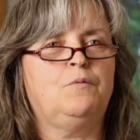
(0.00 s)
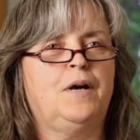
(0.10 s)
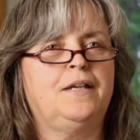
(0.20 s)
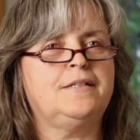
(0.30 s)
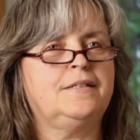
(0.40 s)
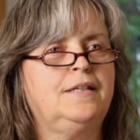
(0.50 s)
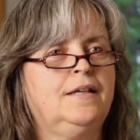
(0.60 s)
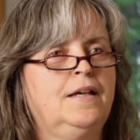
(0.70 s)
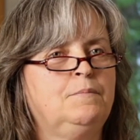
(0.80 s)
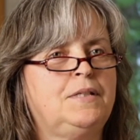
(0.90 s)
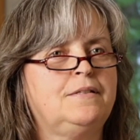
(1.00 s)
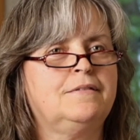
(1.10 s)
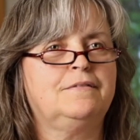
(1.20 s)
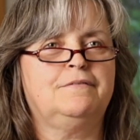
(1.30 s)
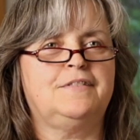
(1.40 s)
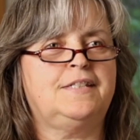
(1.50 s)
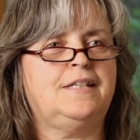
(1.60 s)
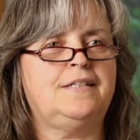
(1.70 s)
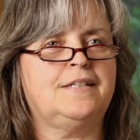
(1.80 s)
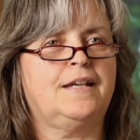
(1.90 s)
why doesn't he come? He
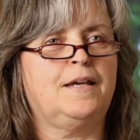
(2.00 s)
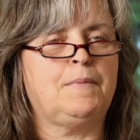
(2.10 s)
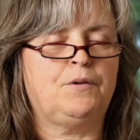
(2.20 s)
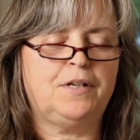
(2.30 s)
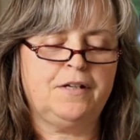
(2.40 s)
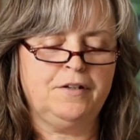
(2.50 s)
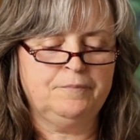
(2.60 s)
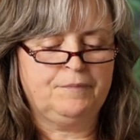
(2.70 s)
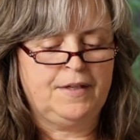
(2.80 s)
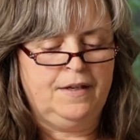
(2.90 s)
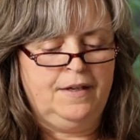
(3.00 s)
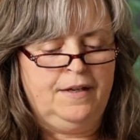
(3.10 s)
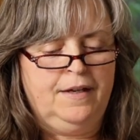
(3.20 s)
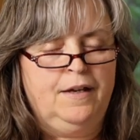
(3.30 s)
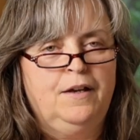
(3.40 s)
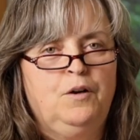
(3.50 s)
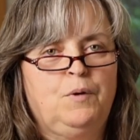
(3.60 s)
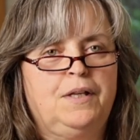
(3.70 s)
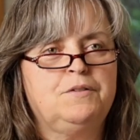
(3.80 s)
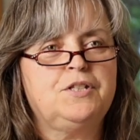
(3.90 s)
sees that I'm out here.
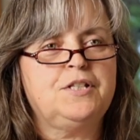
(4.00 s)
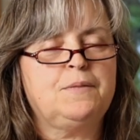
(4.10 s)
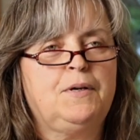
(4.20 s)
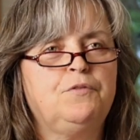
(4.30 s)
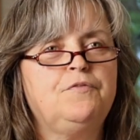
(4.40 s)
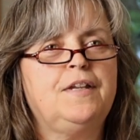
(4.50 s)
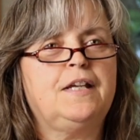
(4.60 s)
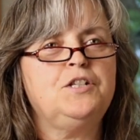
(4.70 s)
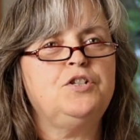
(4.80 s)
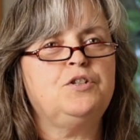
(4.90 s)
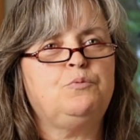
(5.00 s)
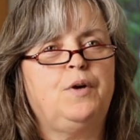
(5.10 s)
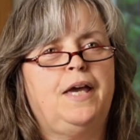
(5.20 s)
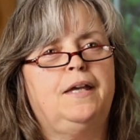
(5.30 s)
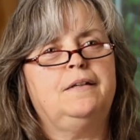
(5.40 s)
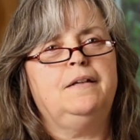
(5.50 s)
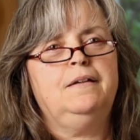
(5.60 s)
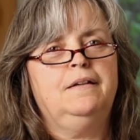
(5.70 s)
Well, he was just about finished when